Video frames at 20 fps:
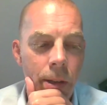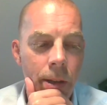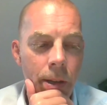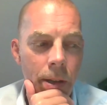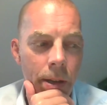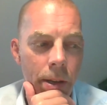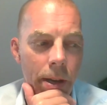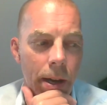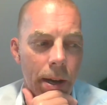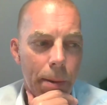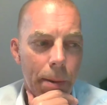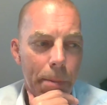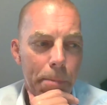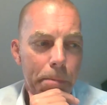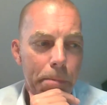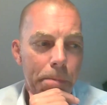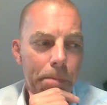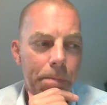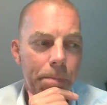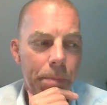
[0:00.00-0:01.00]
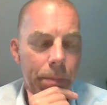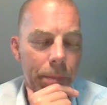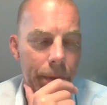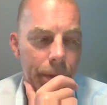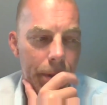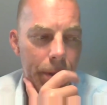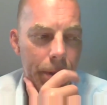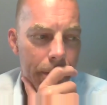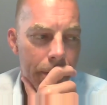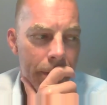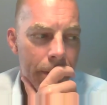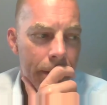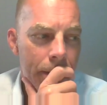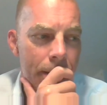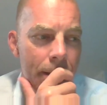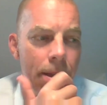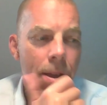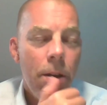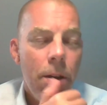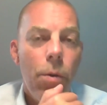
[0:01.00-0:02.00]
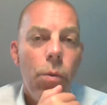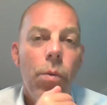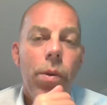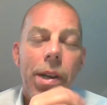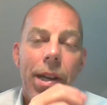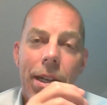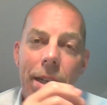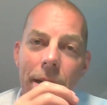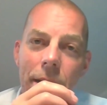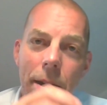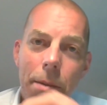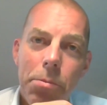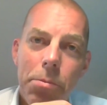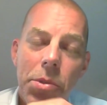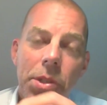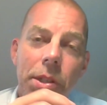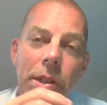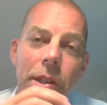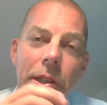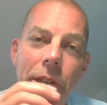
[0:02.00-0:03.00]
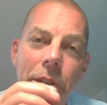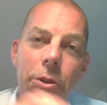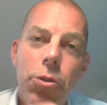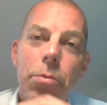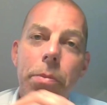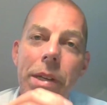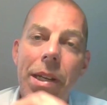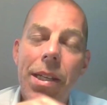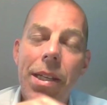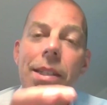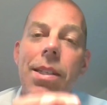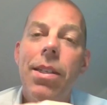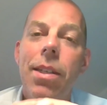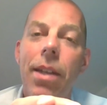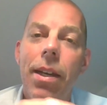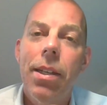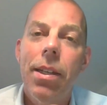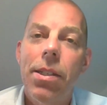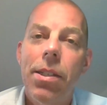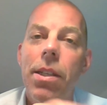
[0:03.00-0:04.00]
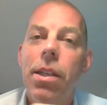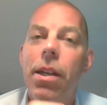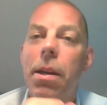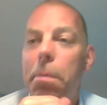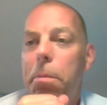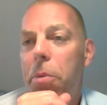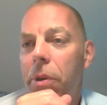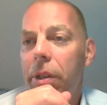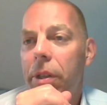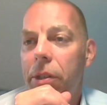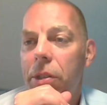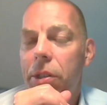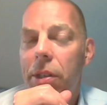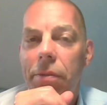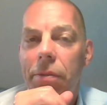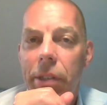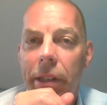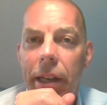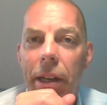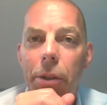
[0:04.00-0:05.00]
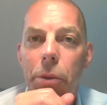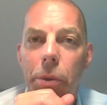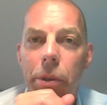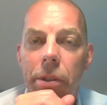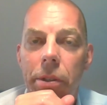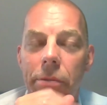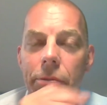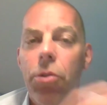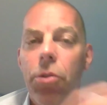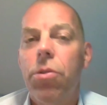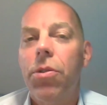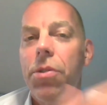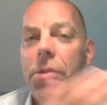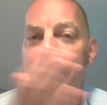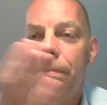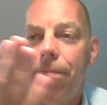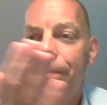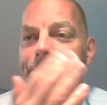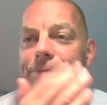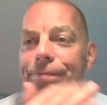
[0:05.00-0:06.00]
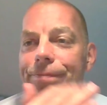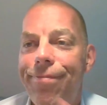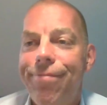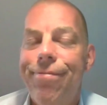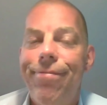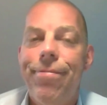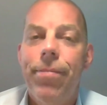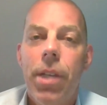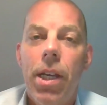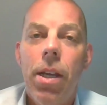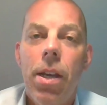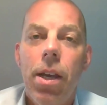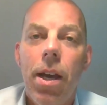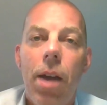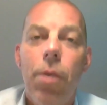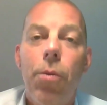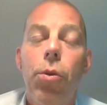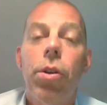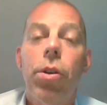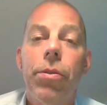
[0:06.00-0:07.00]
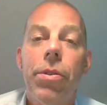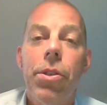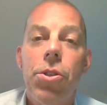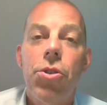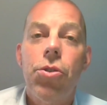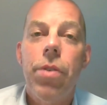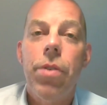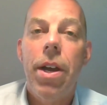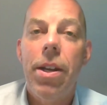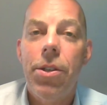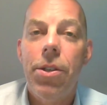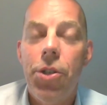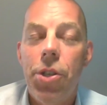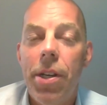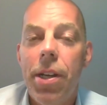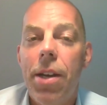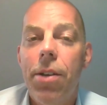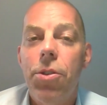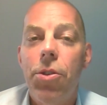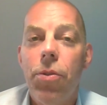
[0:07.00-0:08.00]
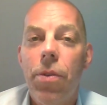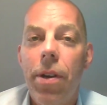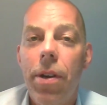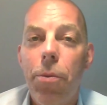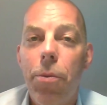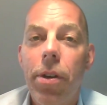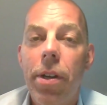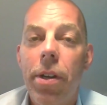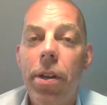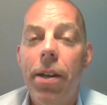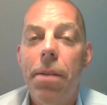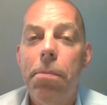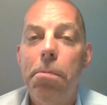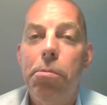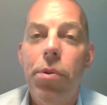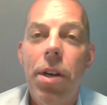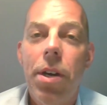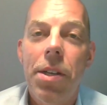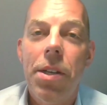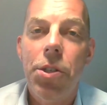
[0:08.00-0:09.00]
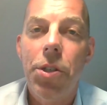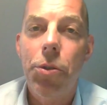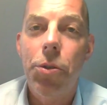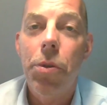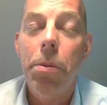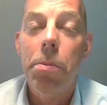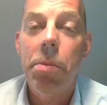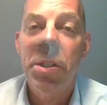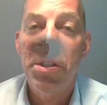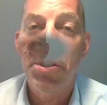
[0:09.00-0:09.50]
I'm, when it comes to human insights, that I'm putting stuff together with. Of course, I work within strategy now, so I work on projects with a bunch of